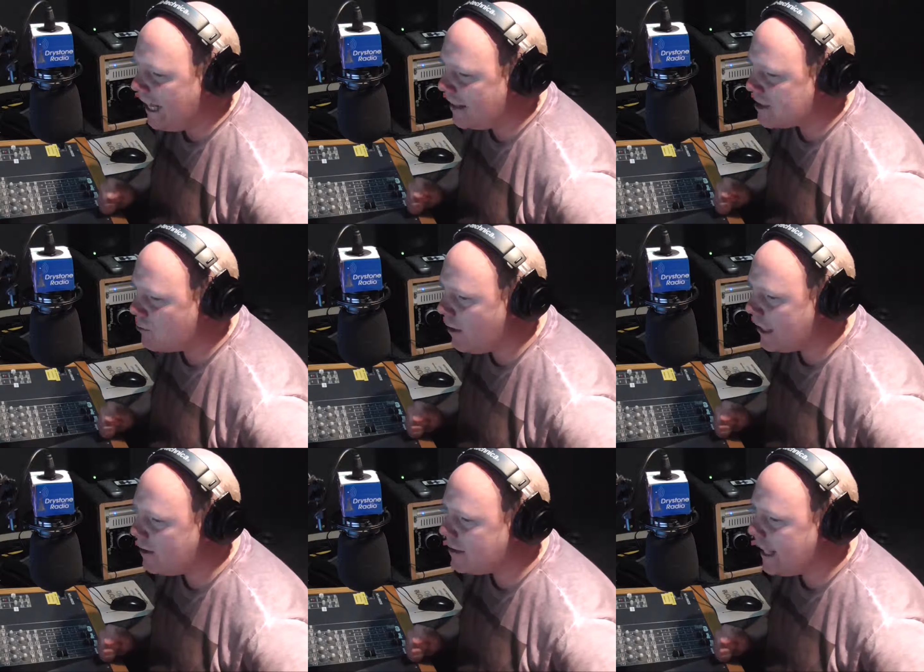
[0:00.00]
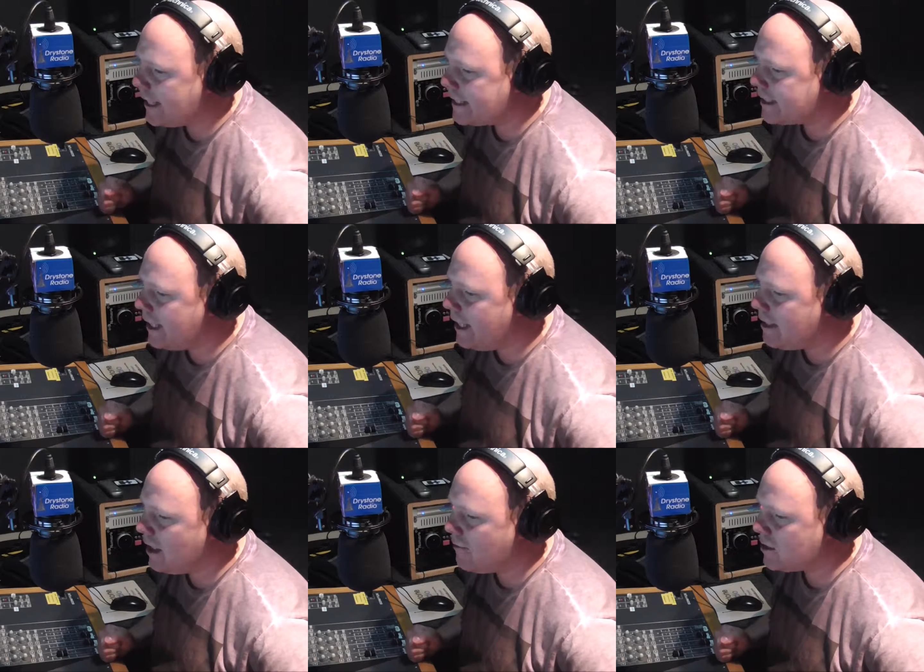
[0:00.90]
and that's at Raygill Lakes
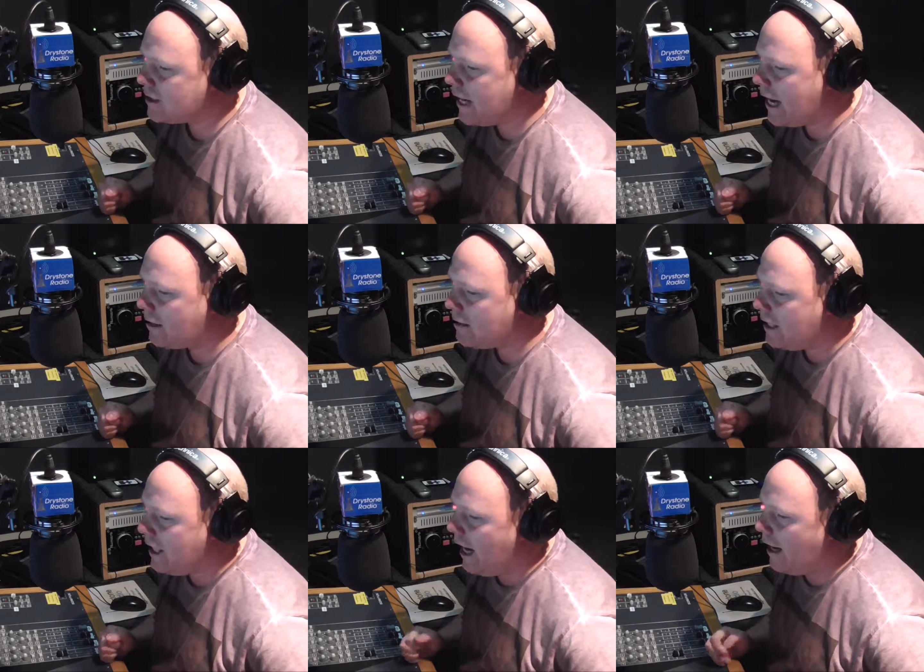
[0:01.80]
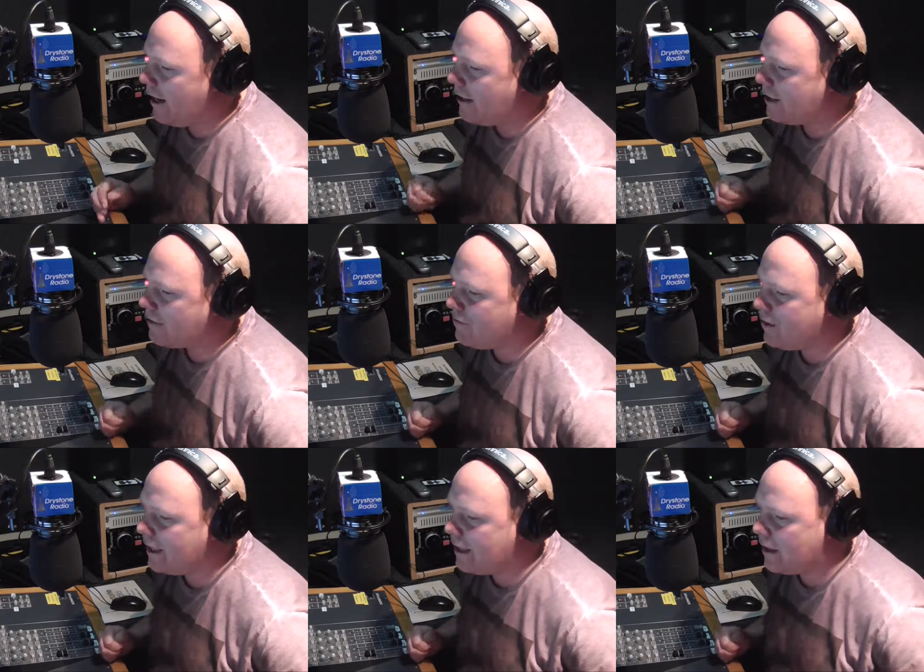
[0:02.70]
in Loversdale, and you can
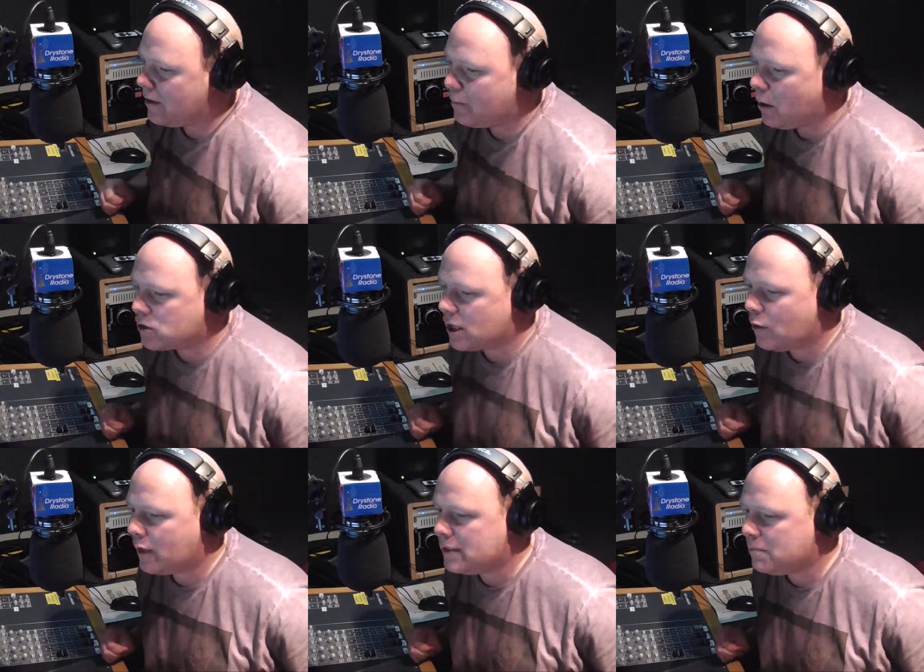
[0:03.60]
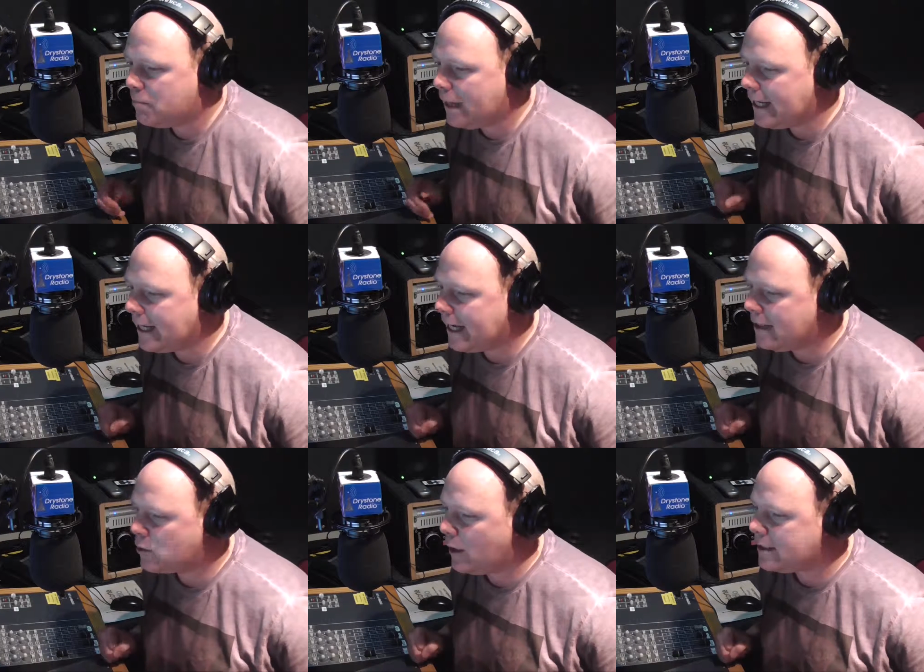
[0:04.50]
find it, and postcode is
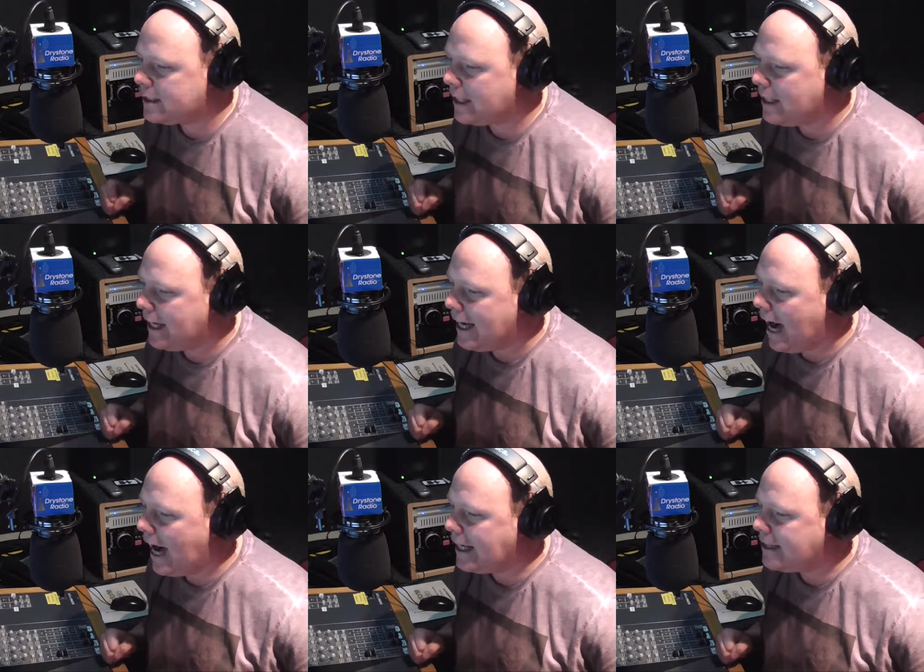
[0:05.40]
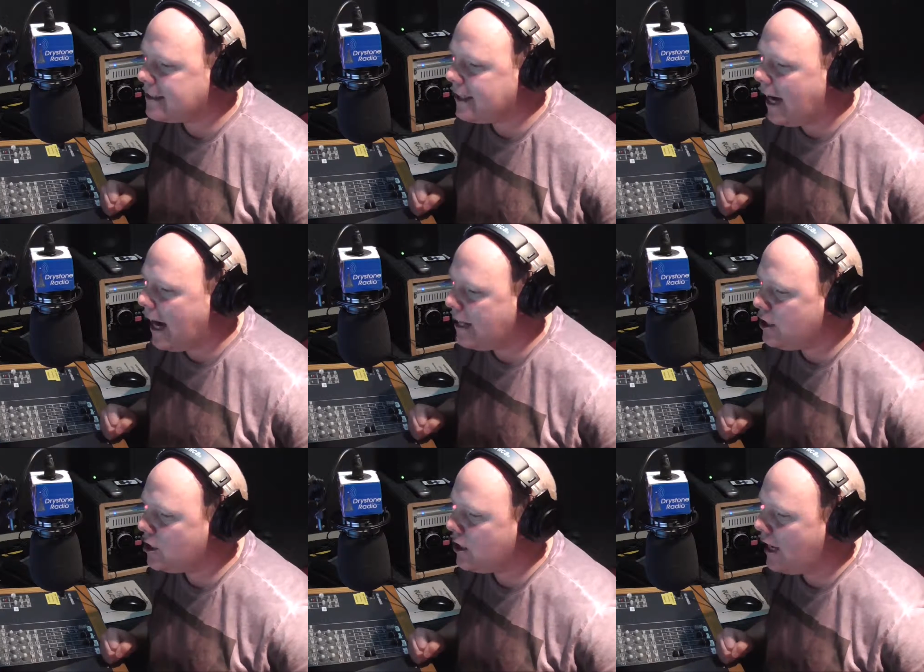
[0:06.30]

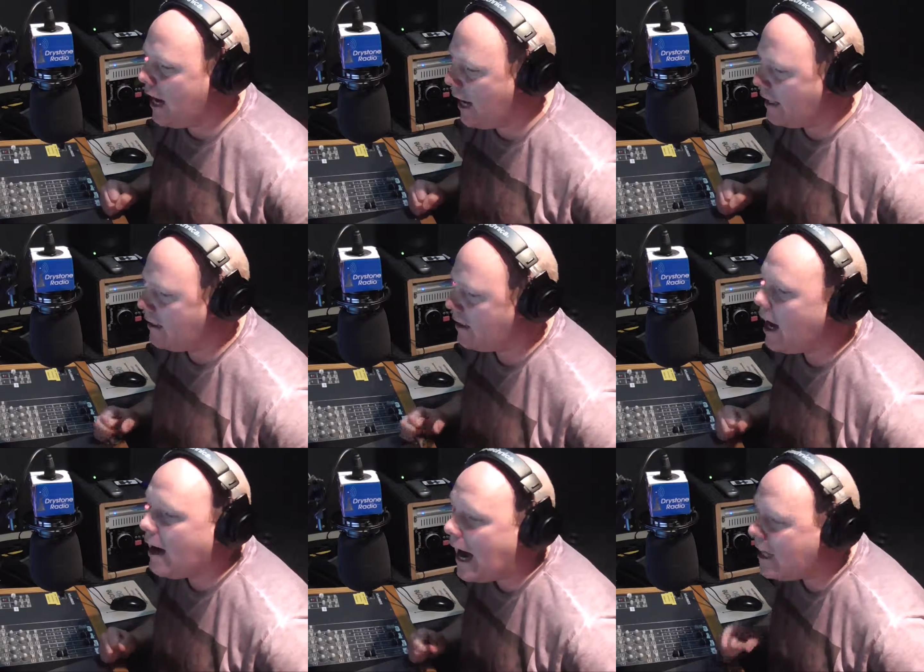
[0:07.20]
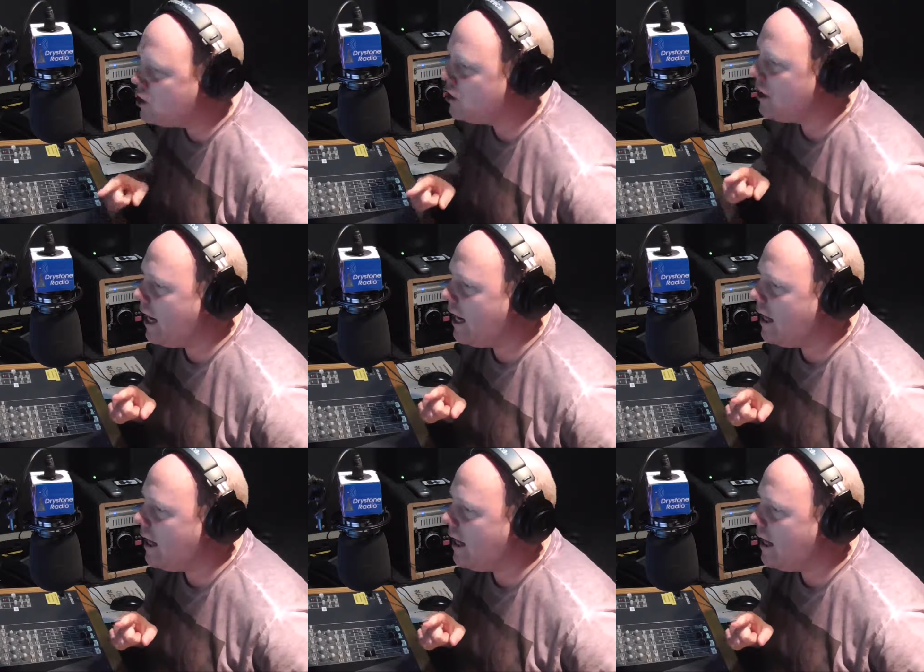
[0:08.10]
BD28HH.